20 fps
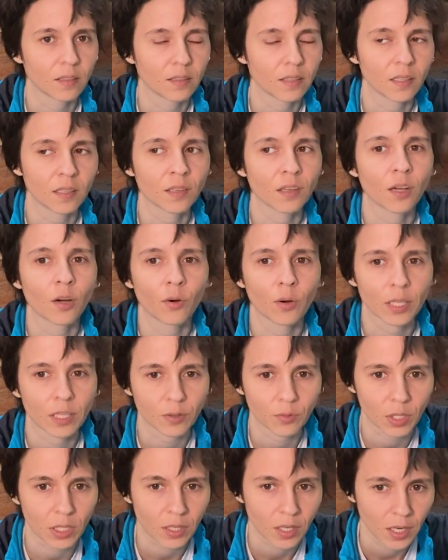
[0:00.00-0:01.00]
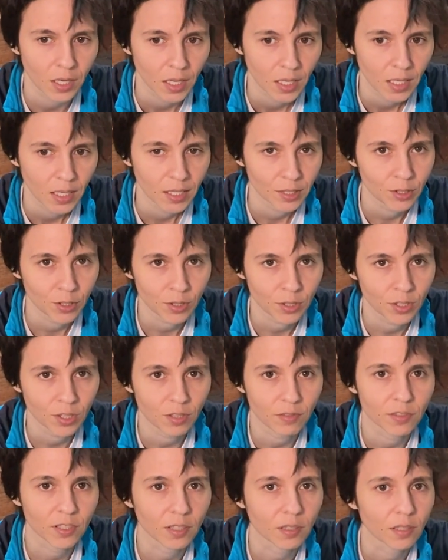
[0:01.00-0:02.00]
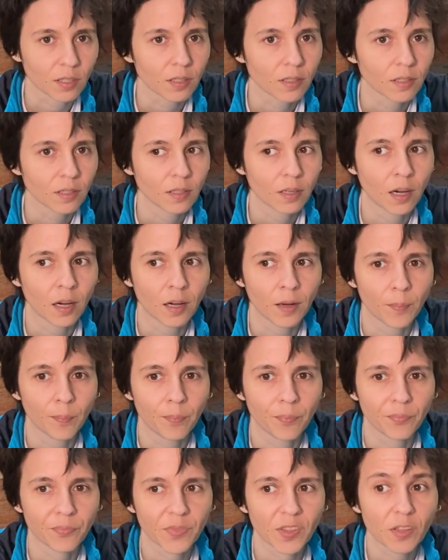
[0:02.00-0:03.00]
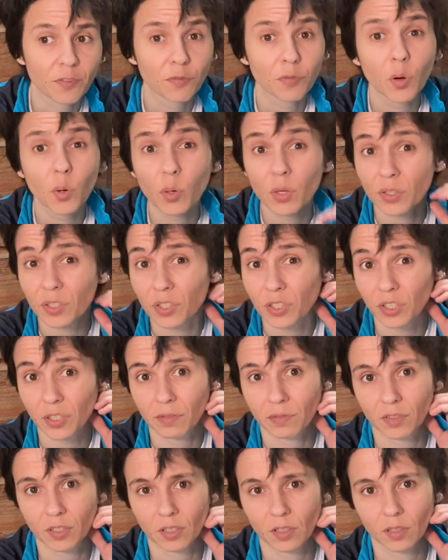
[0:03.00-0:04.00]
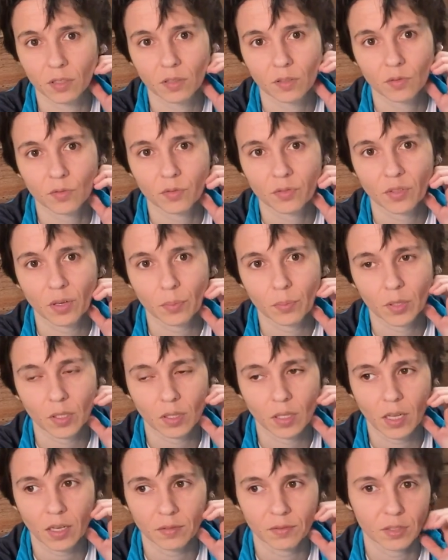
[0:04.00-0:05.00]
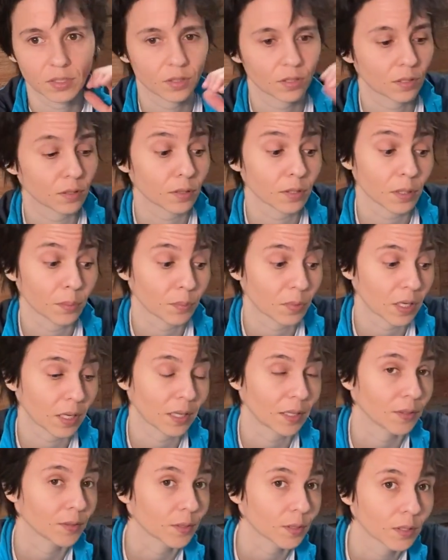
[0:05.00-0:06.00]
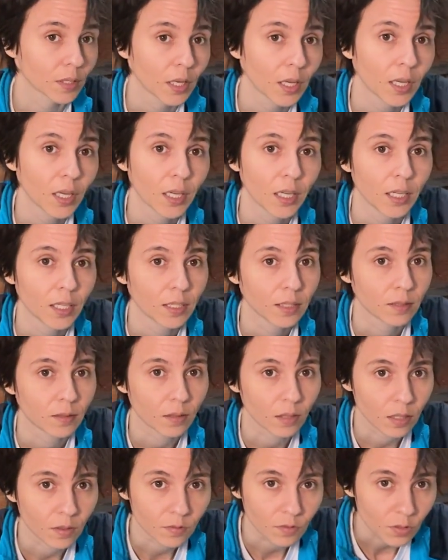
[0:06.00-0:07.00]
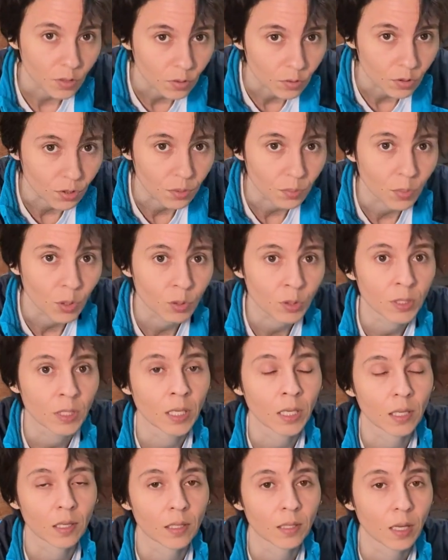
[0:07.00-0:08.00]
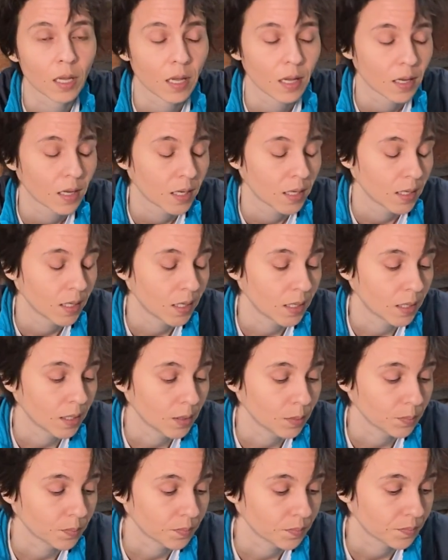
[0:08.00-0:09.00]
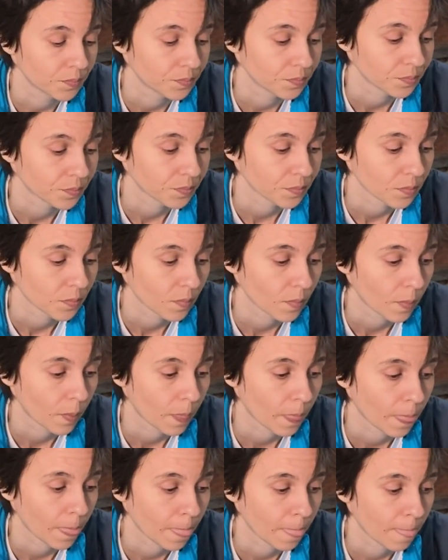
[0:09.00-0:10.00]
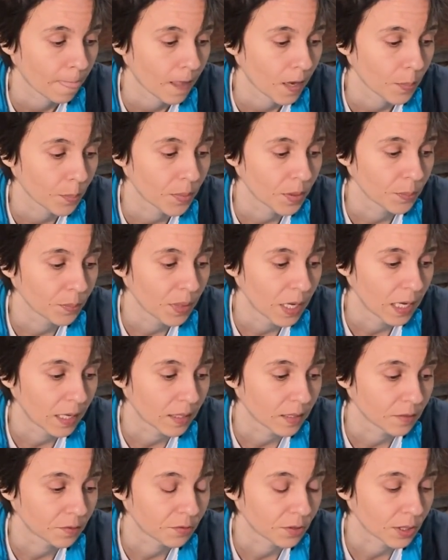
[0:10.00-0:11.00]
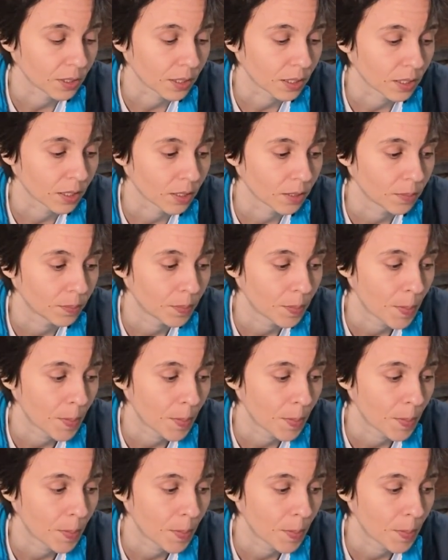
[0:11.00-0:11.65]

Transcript: didn't go anywhere. It just shifted. The focus shifted from the love into something else, into confusion, most likely. But man, it felt good